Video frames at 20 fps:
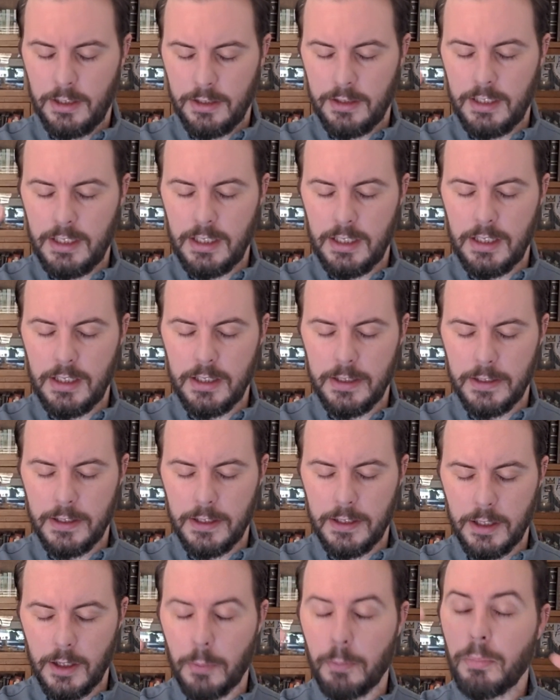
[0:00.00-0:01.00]
the
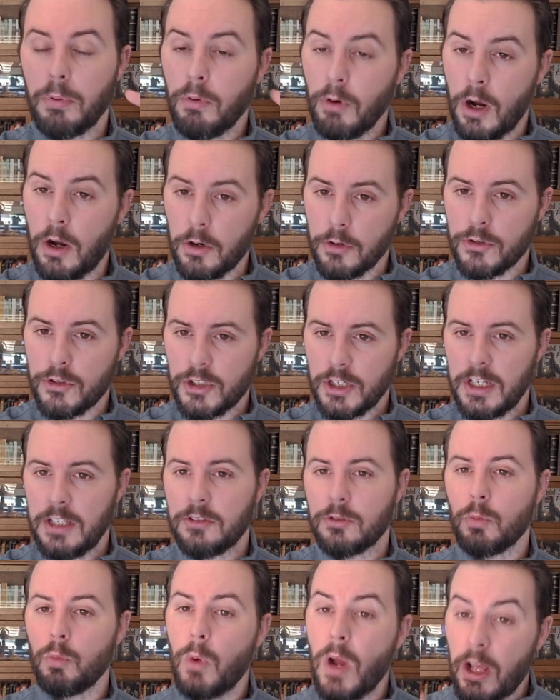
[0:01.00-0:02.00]
approach
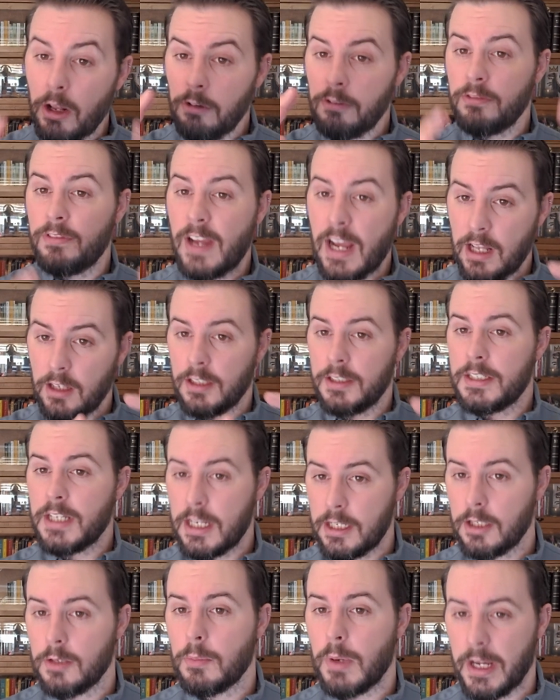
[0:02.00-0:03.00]
is well
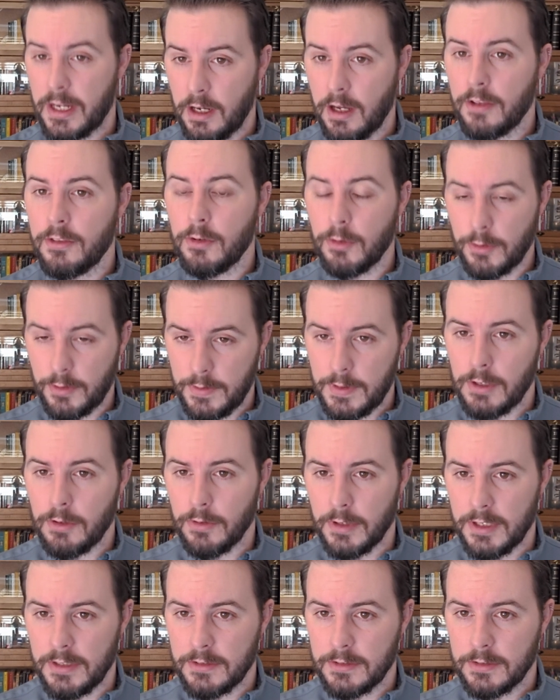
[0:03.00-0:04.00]
validated by other
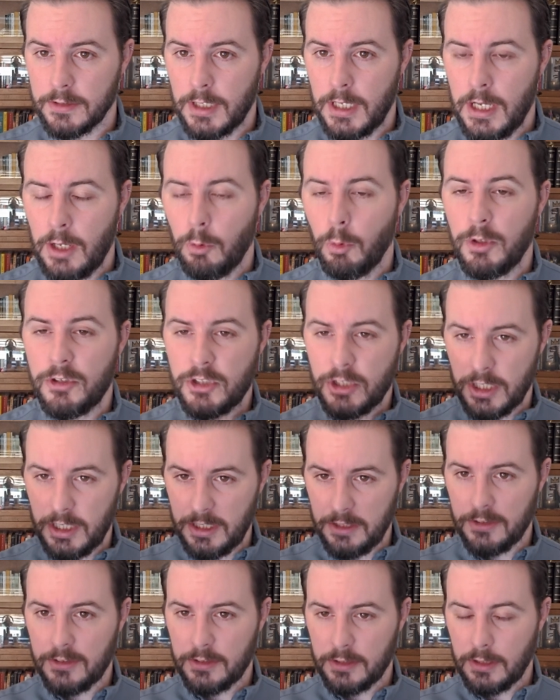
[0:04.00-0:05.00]
theories, which
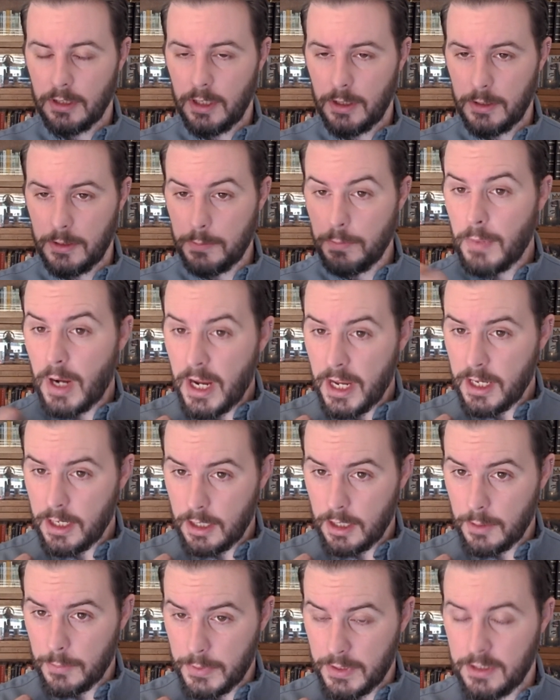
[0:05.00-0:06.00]
is, in
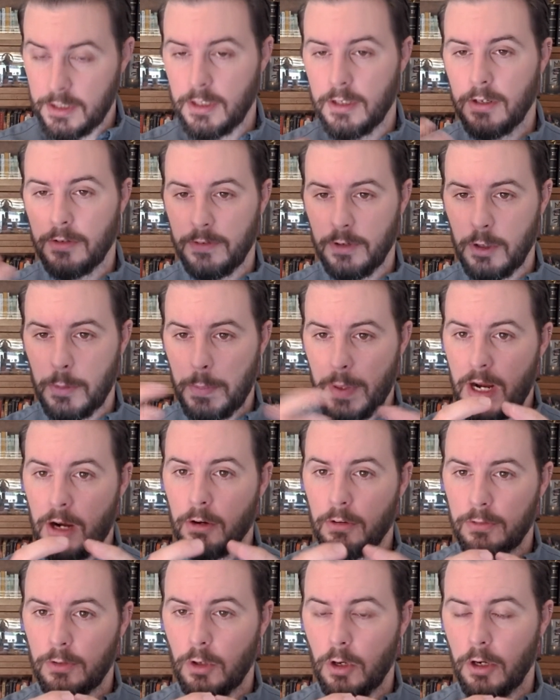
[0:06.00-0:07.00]
my opinion, a very
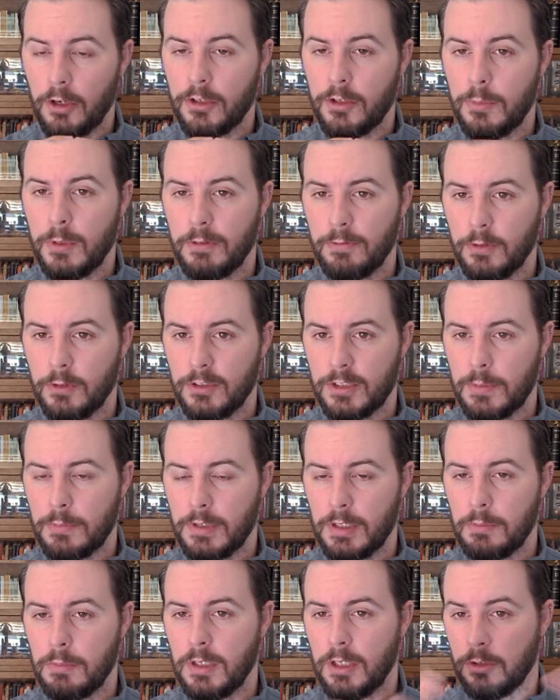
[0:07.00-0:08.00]
powerful argument for
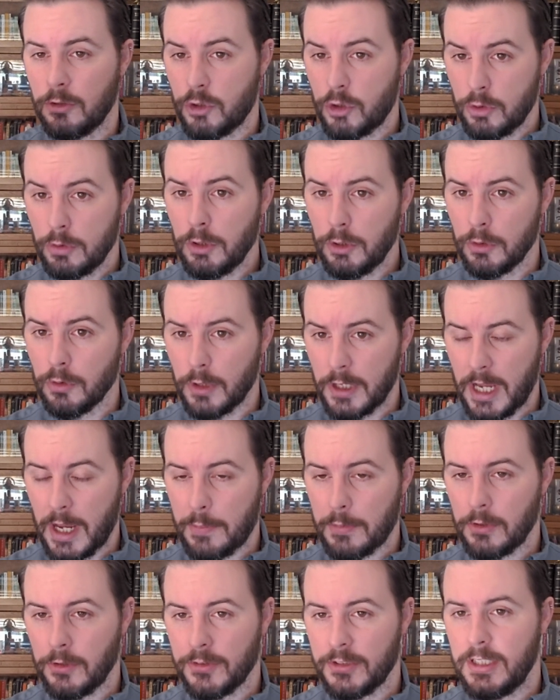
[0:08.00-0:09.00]
something being true,
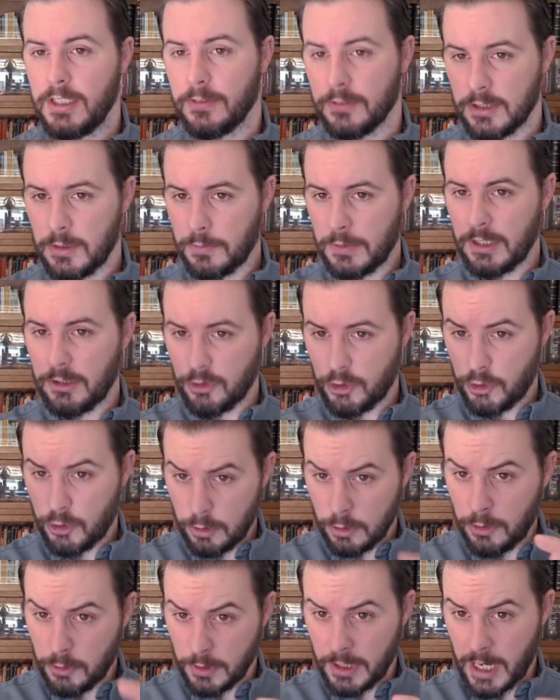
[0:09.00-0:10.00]
capital T. If something's
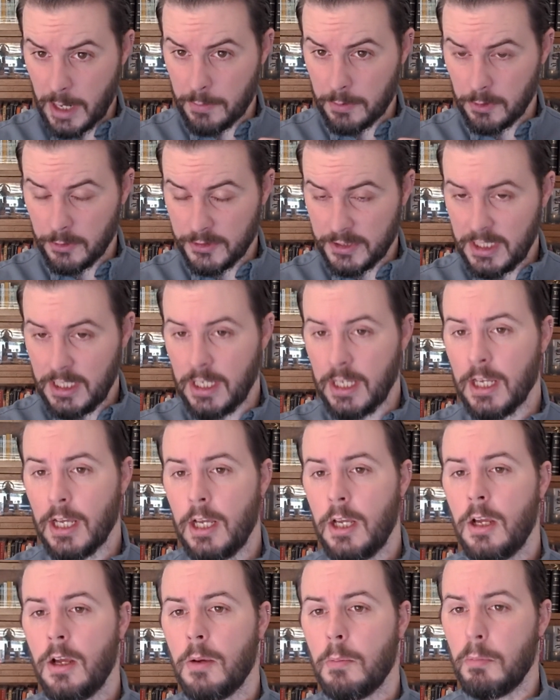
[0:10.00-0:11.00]
true, capital T,
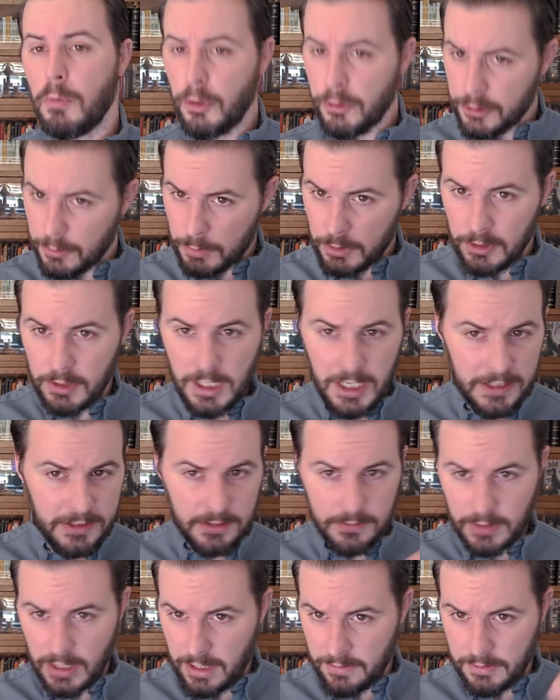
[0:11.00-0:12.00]
multiple lines
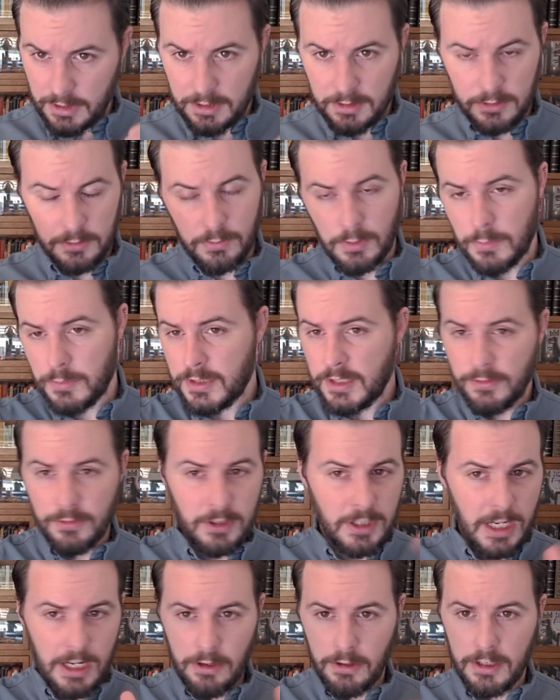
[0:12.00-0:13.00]
of evidence from
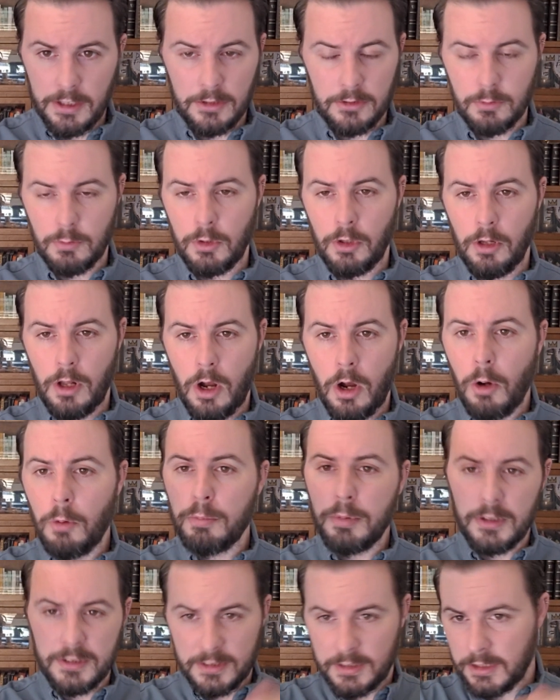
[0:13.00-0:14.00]
different areas will
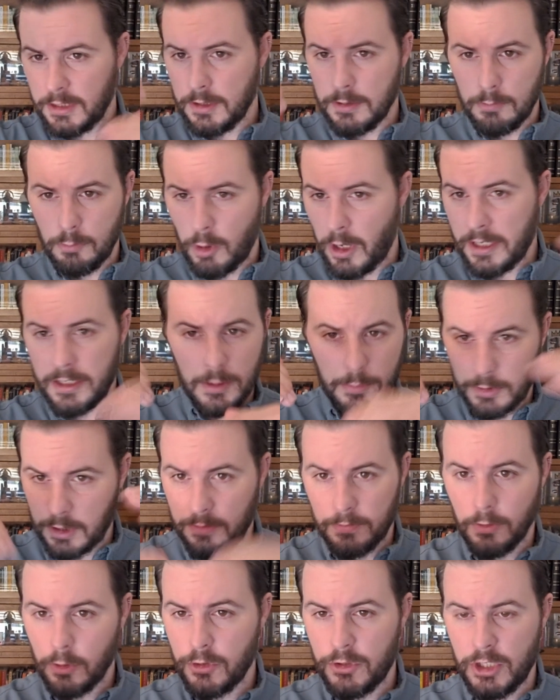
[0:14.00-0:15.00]
hopelessly wind up
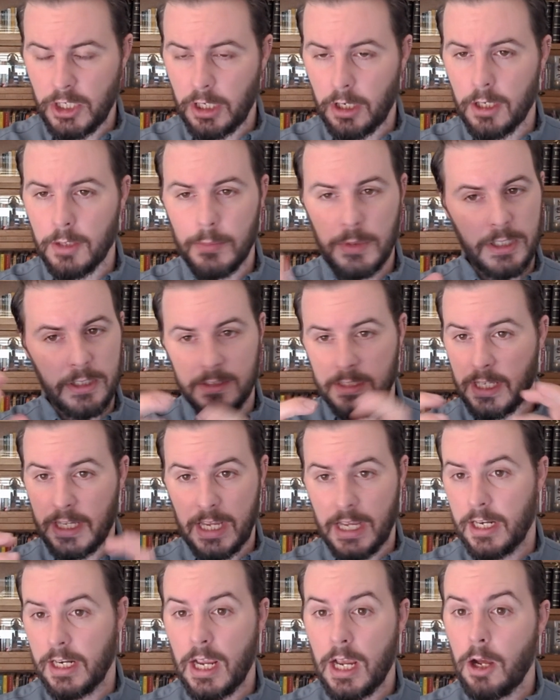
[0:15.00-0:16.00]
converging on it because they
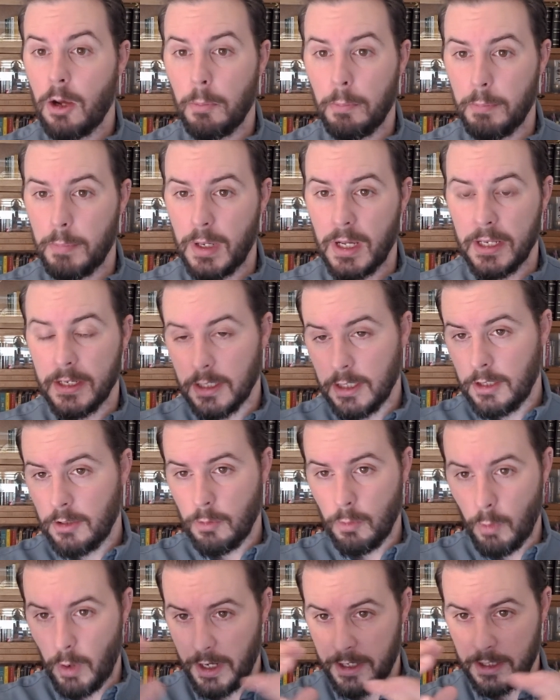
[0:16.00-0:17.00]
can't help but
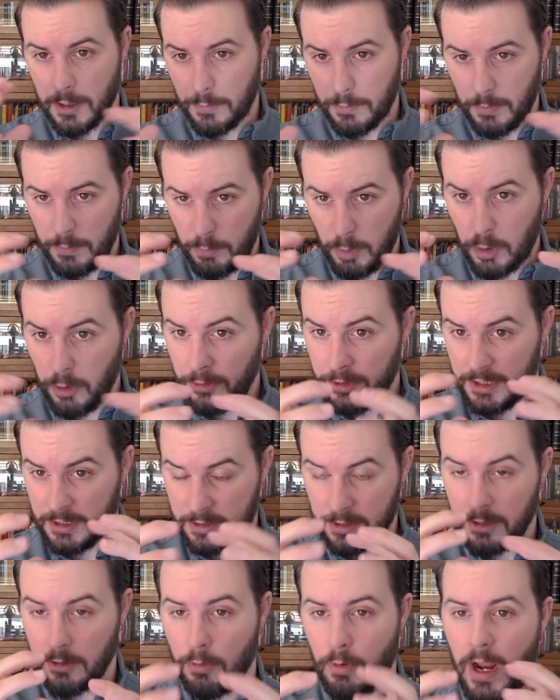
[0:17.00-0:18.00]
wind up pulled
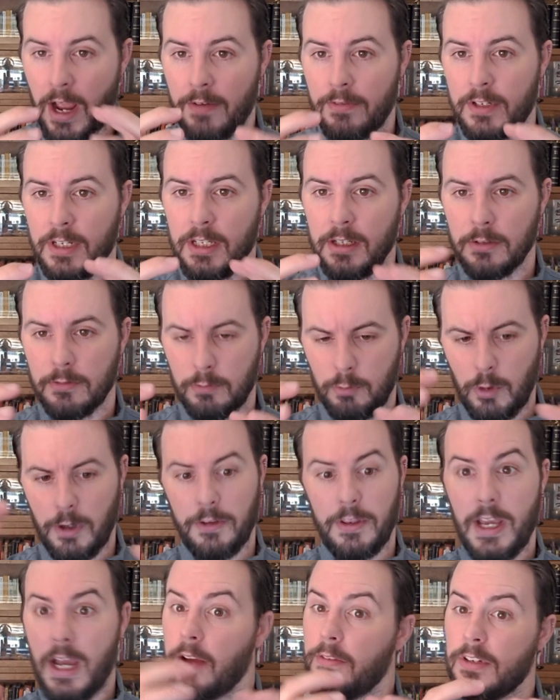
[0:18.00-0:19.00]
into the gravity of where
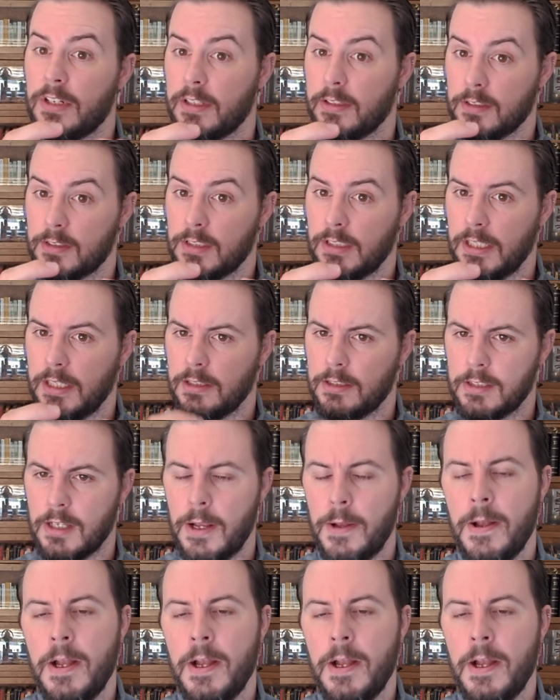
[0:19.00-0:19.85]
the evidence leads.